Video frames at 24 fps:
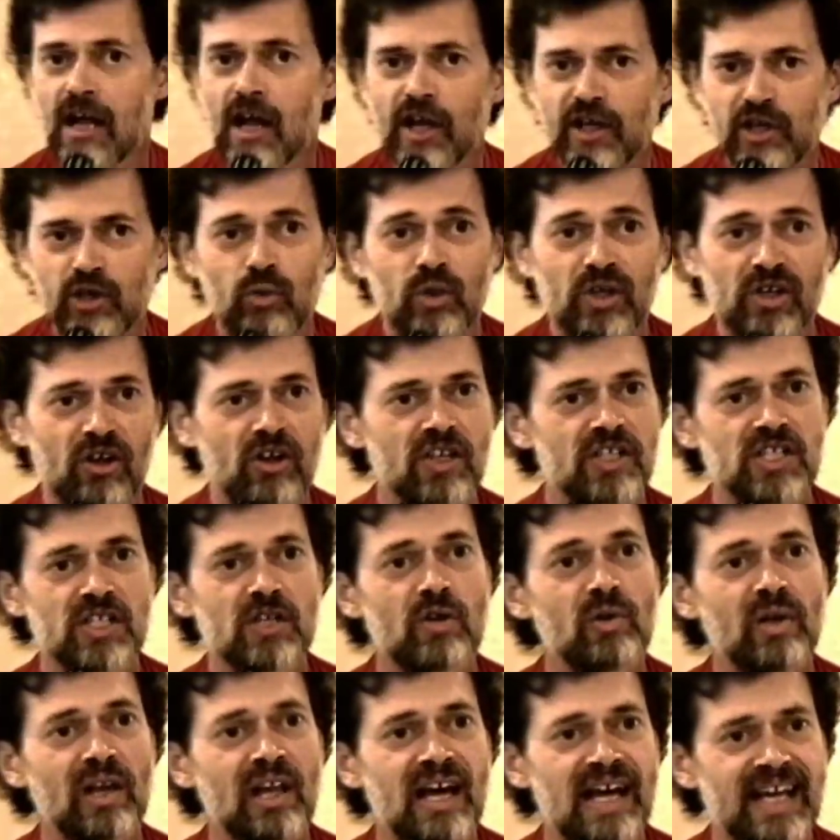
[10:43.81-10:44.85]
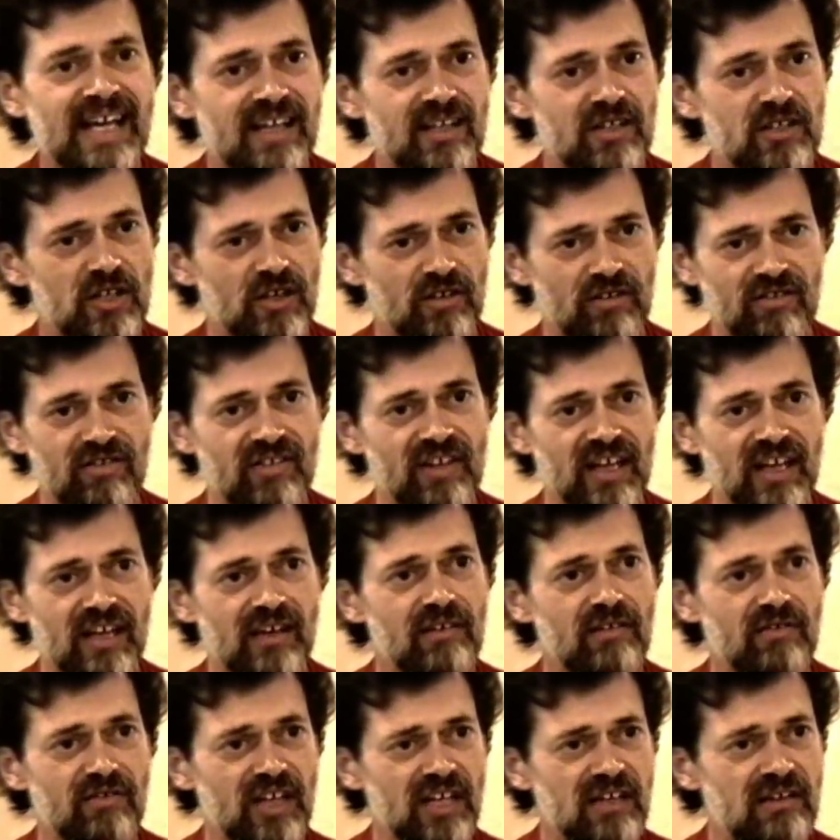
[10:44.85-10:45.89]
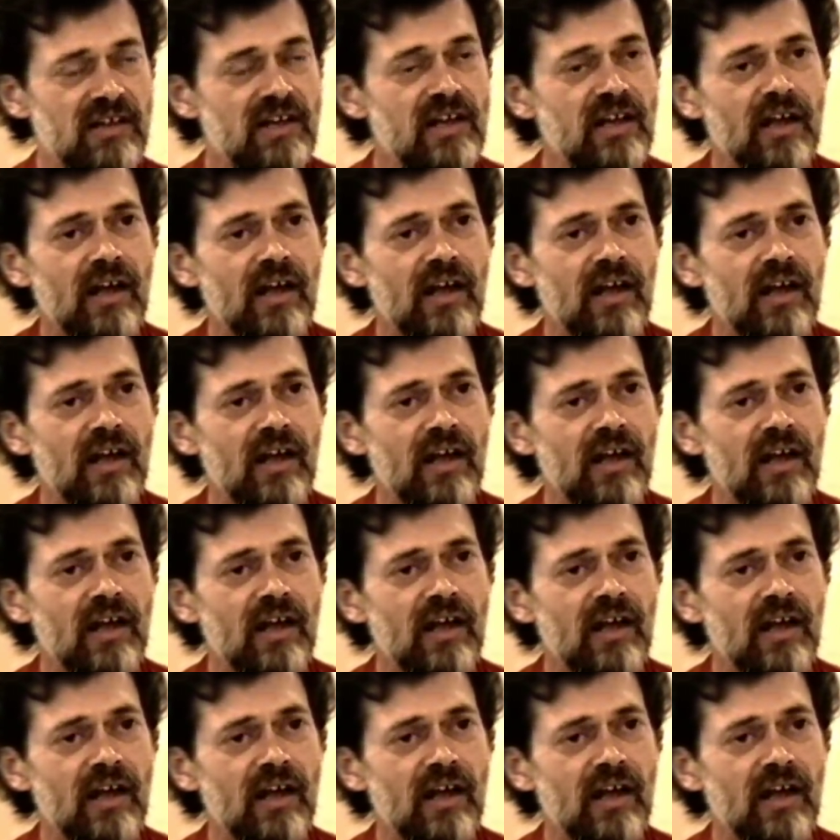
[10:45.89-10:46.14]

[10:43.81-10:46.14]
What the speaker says: You would also like to think that